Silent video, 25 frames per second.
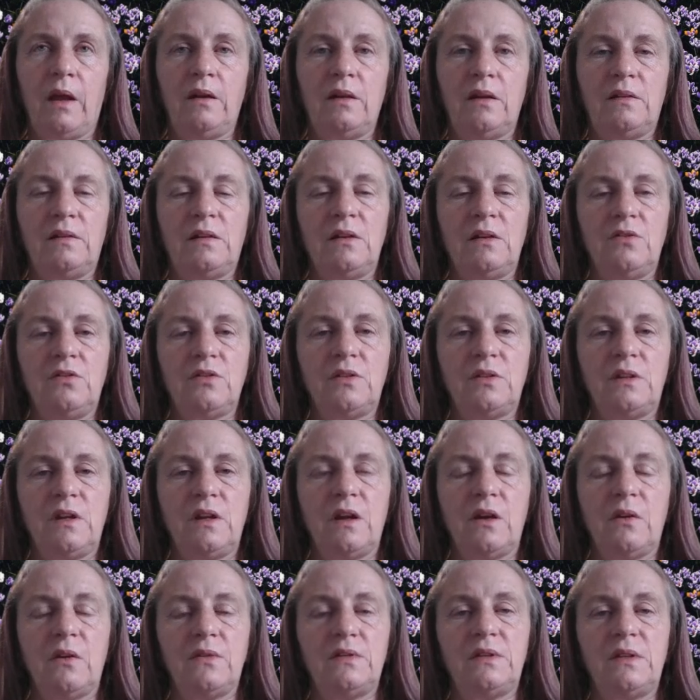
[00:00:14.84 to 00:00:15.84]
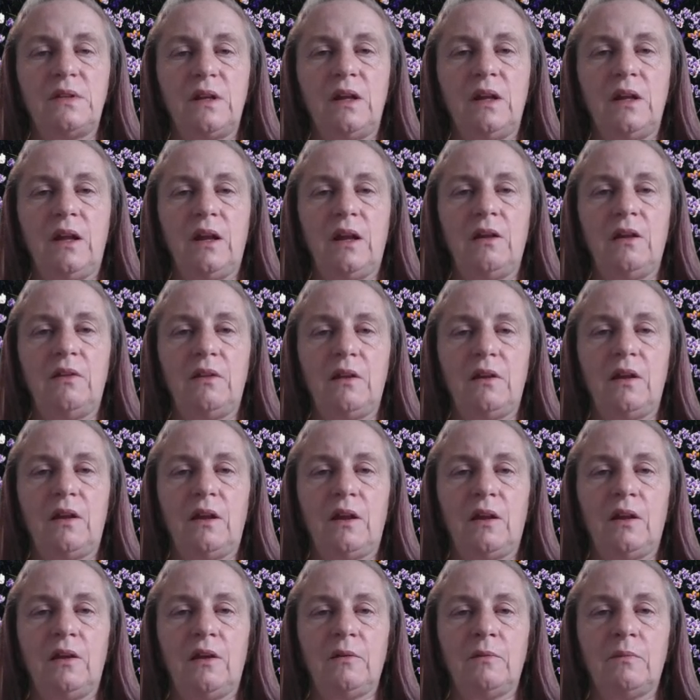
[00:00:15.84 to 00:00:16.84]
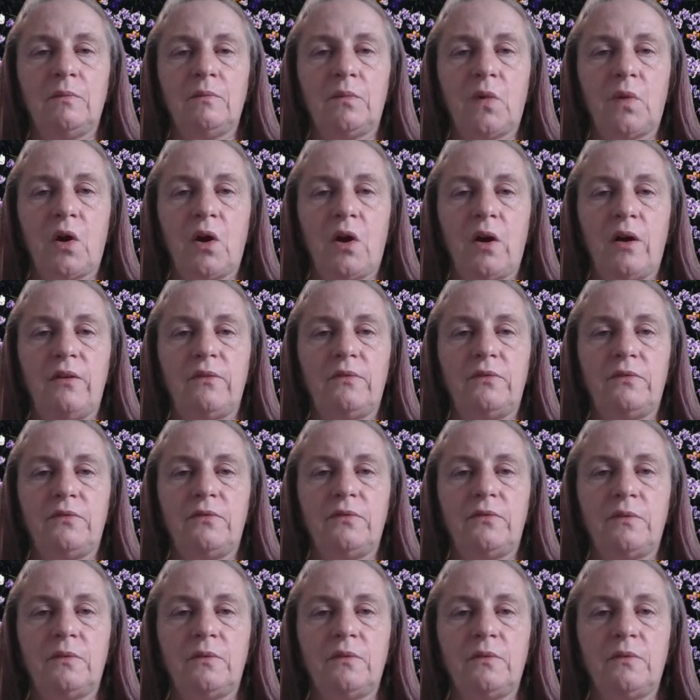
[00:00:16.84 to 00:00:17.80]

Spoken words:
And it's interesting. I was sitting here thinking, I've